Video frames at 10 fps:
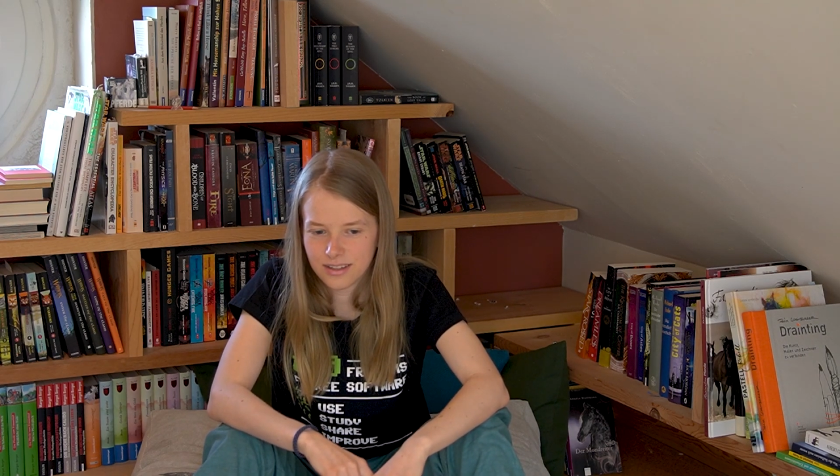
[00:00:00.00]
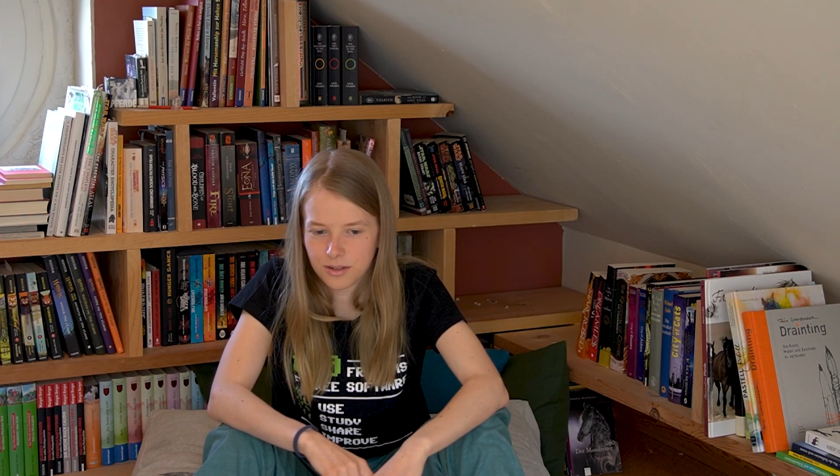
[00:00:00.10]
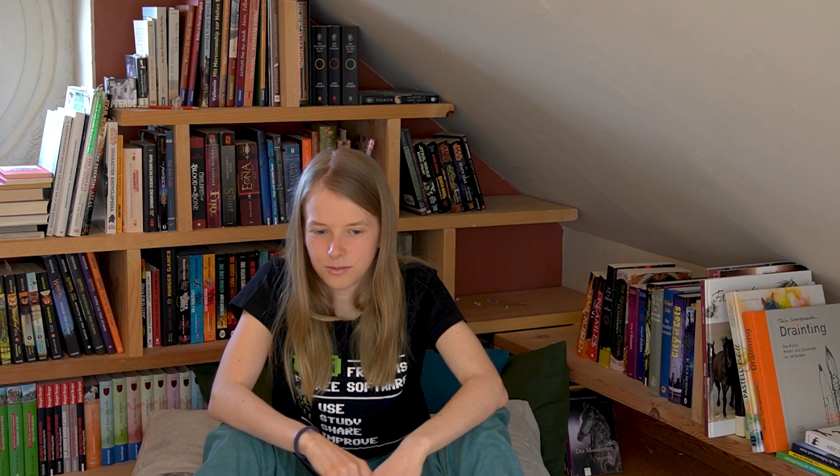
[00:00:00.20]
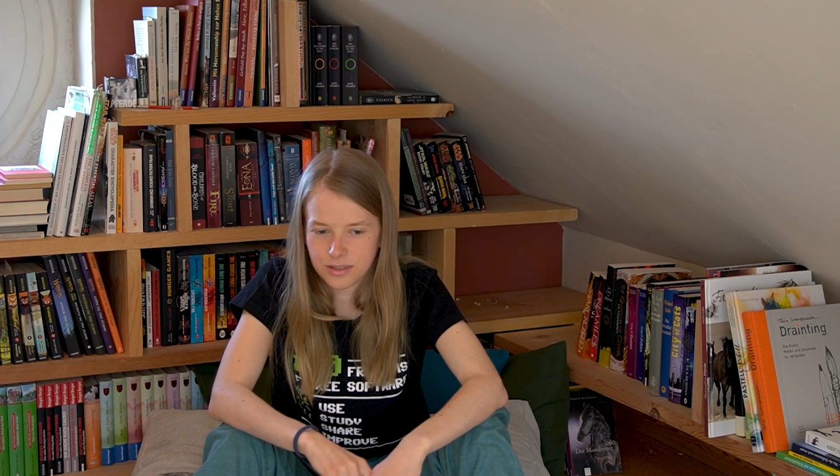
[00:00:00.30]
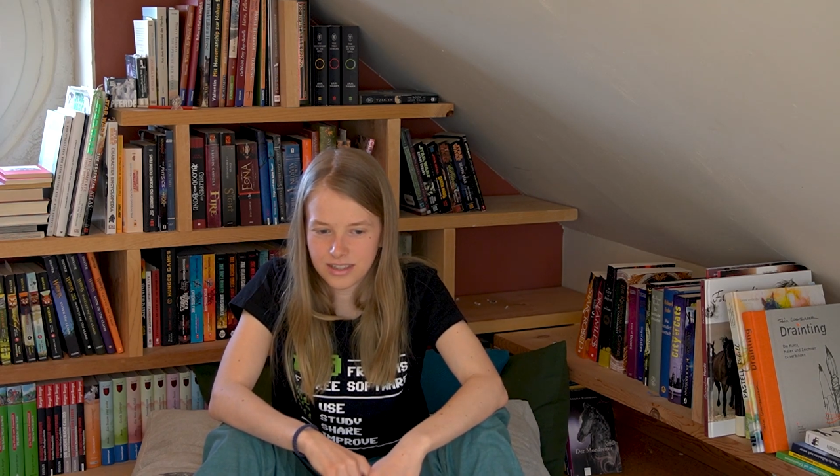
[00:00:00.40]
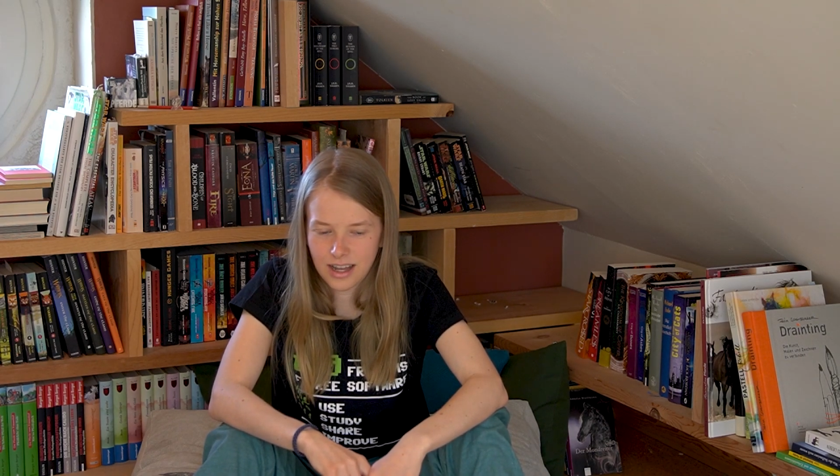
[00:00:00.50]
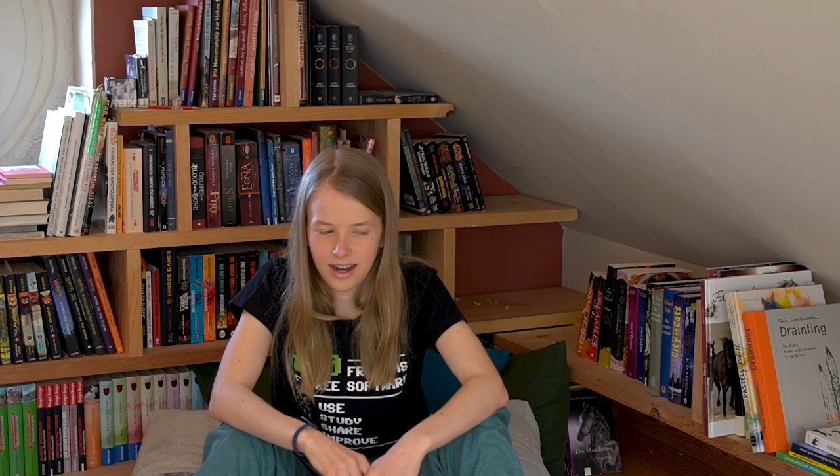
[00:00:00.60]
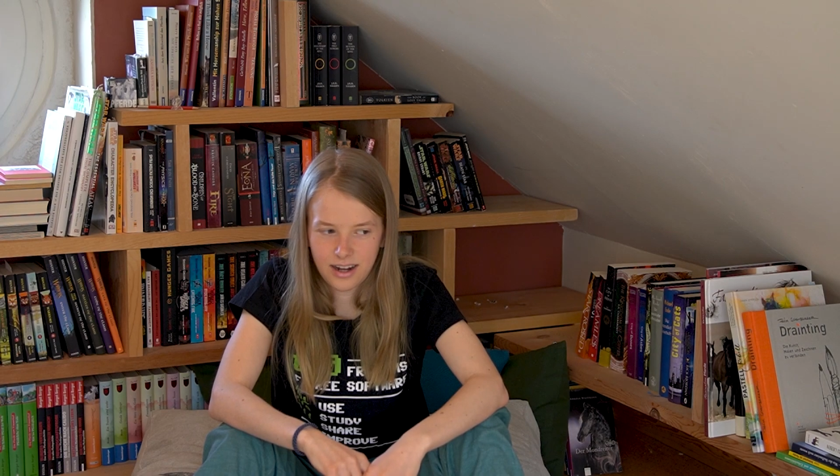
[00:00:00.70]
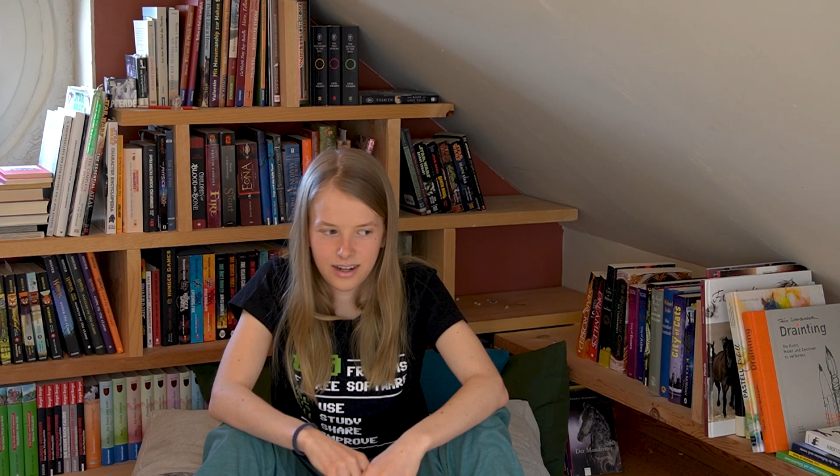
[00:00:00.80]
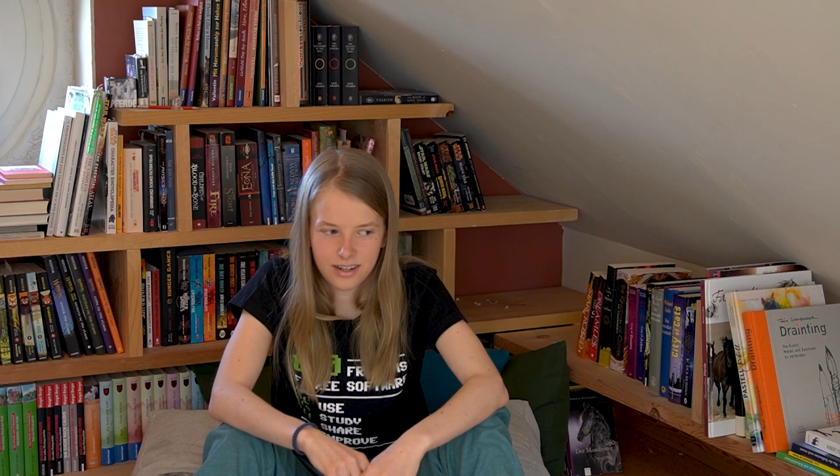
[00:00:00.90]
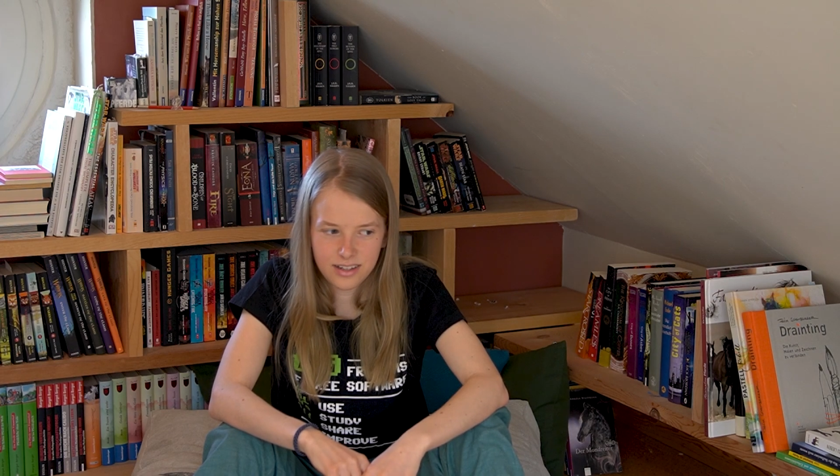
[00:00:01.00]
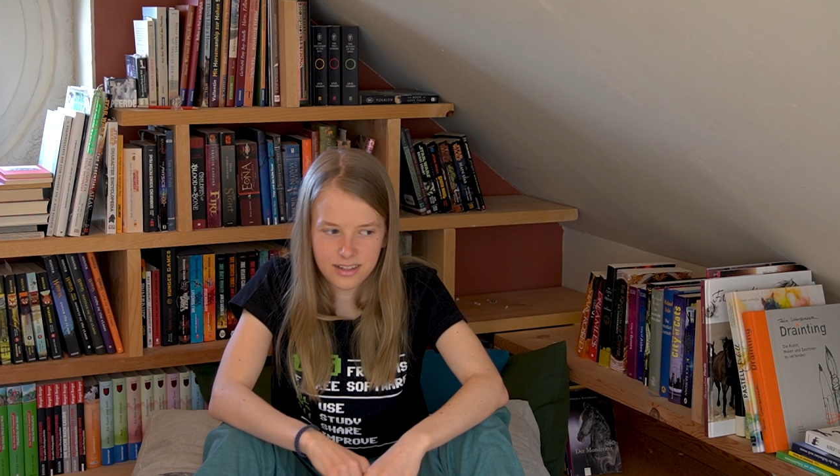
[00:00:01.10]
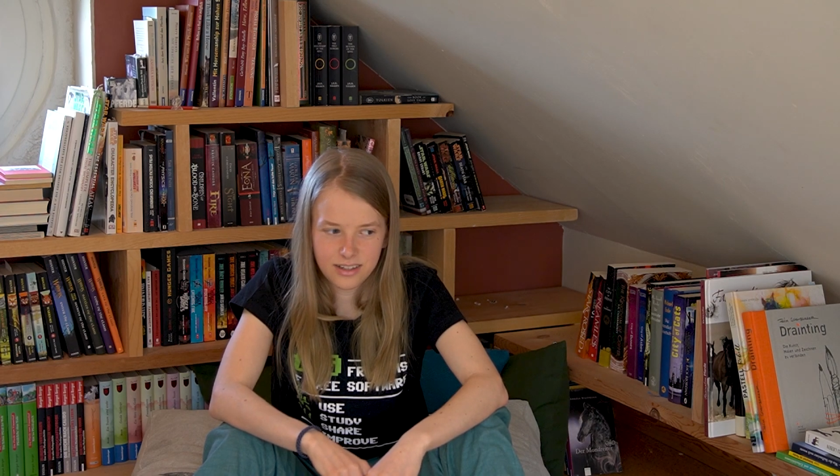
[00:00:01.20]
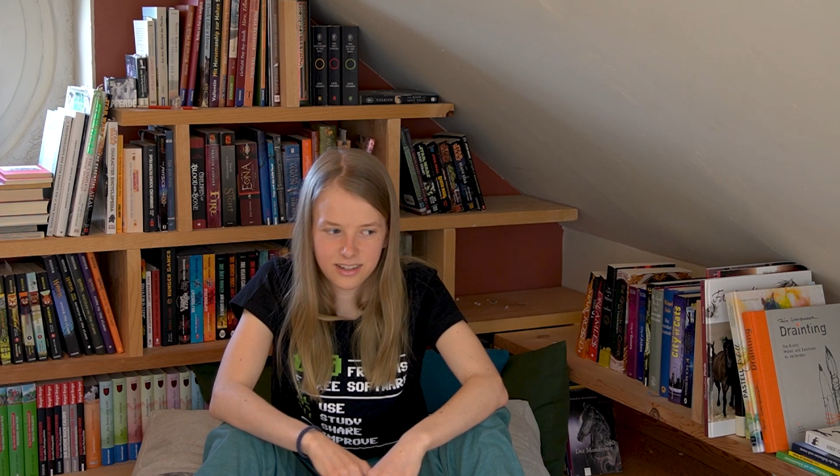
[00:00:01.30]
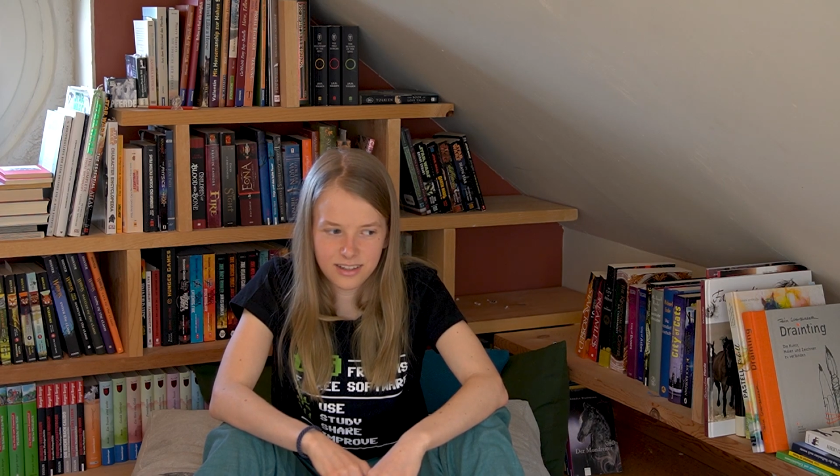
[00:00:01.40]
which are
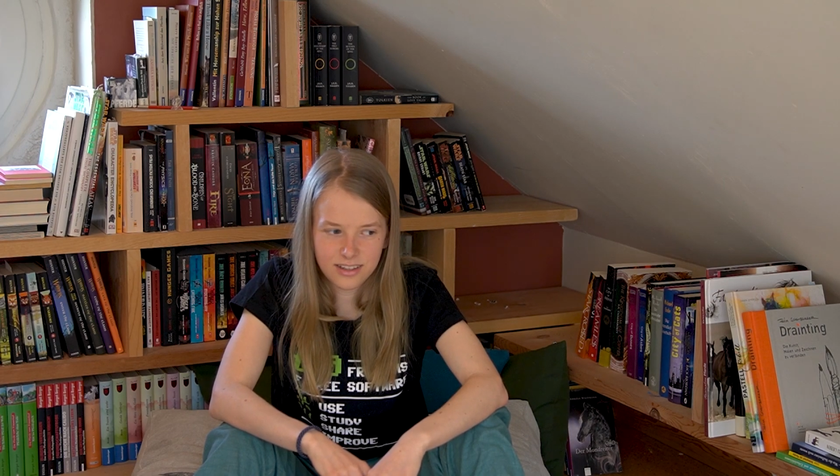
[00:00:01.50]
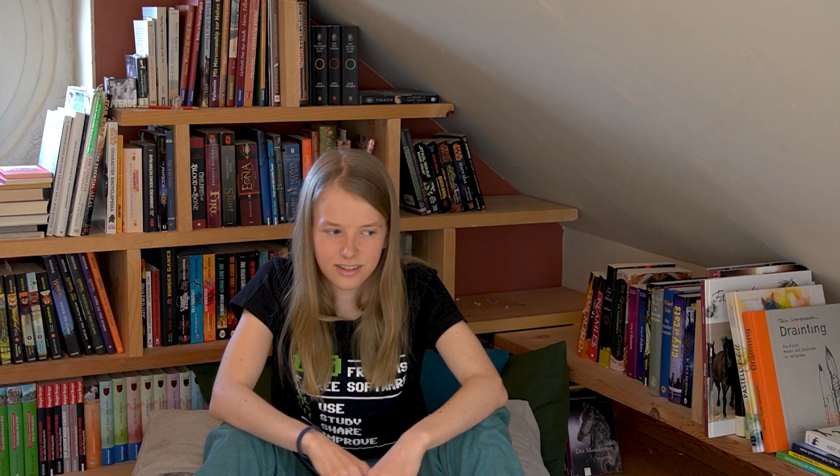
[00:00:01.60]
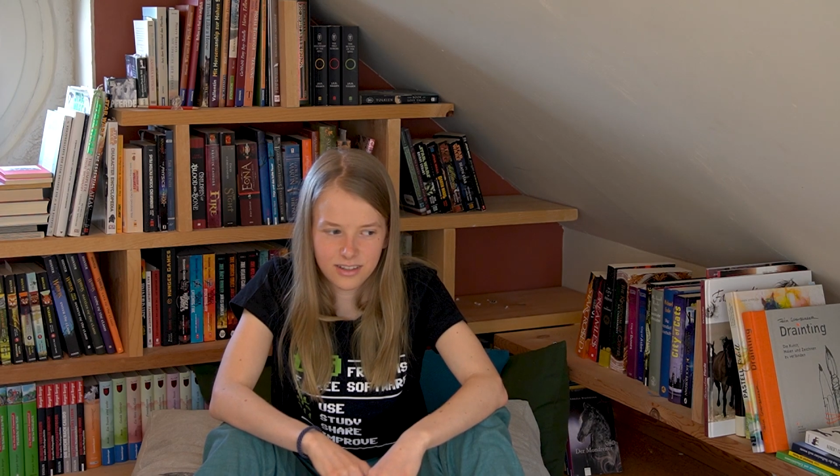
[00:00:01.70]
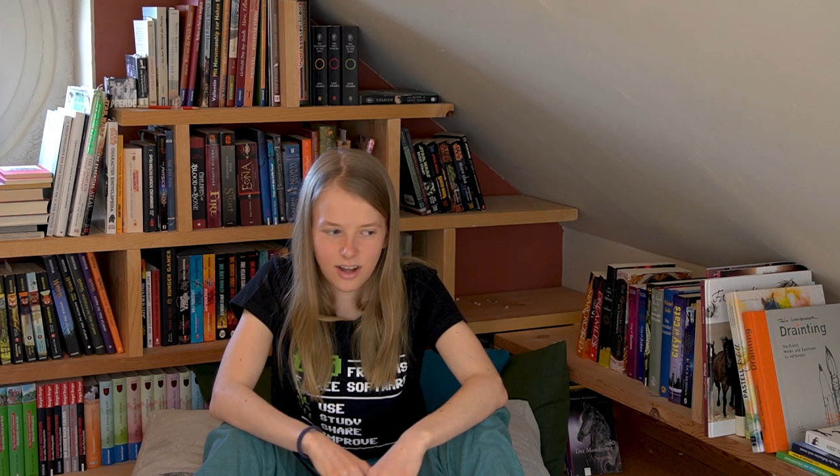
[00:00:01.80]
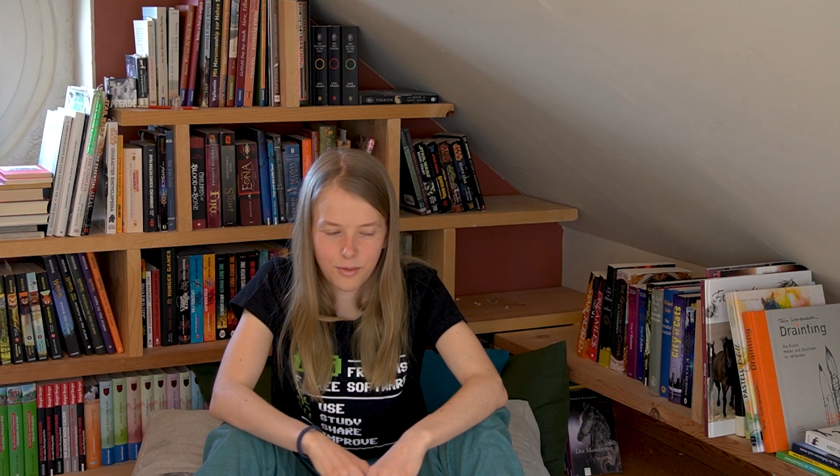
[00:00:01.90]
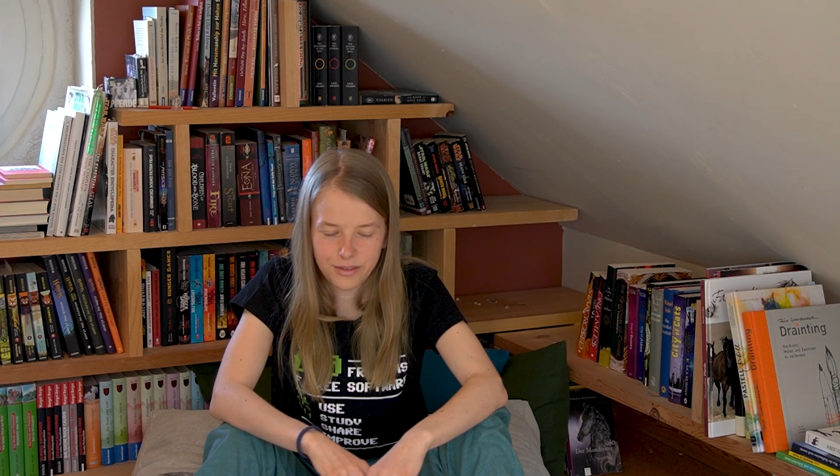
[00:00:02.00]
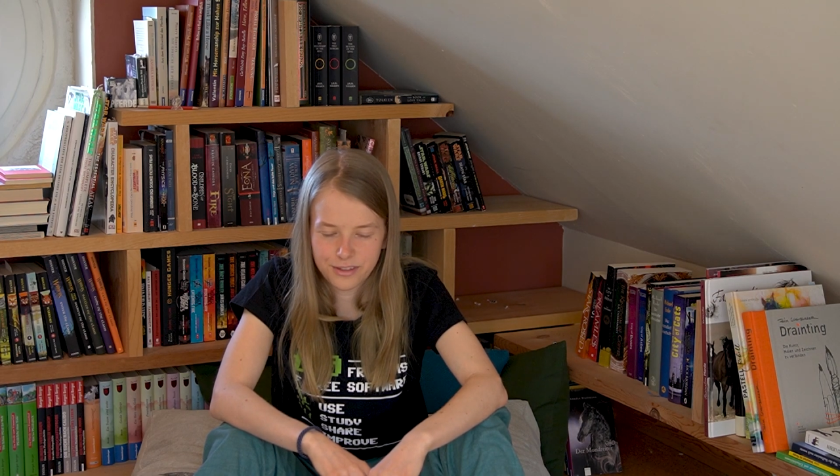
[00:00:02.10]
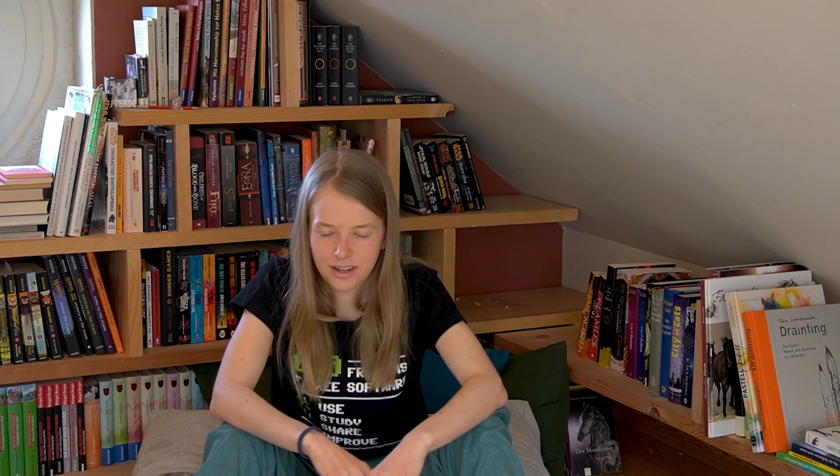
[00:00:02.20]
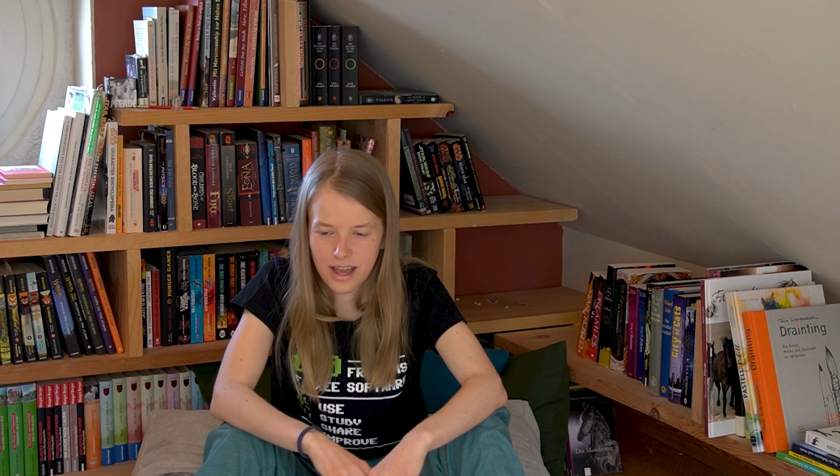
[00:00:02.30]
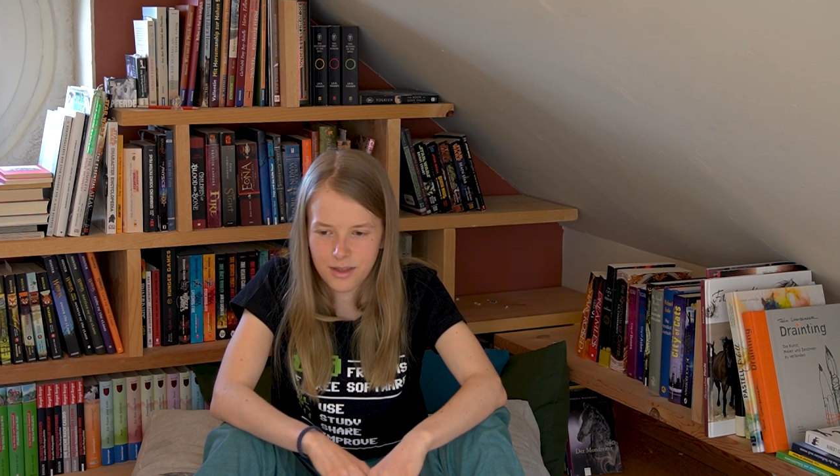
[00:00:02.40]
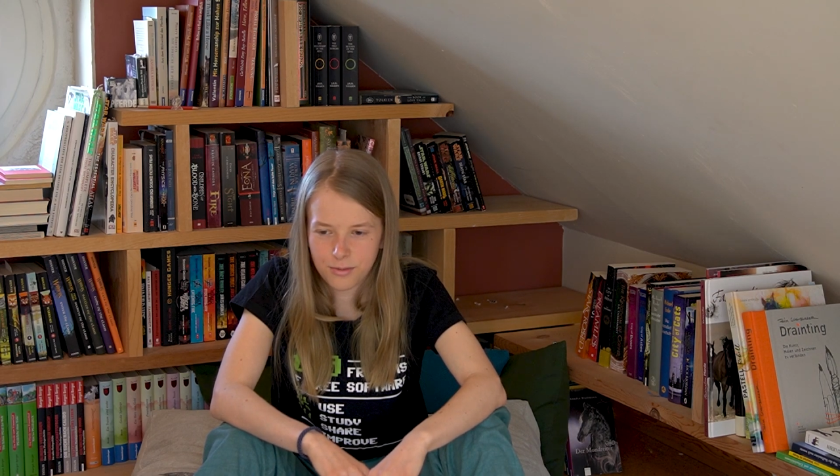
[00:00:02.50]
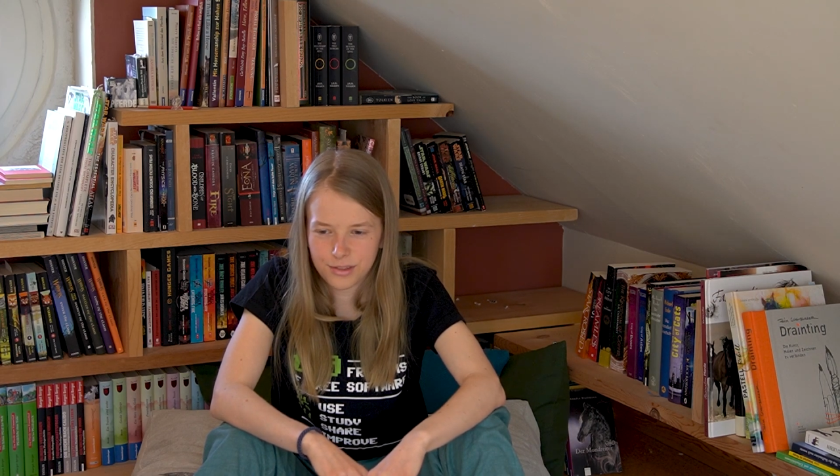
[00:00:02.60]
cobbled together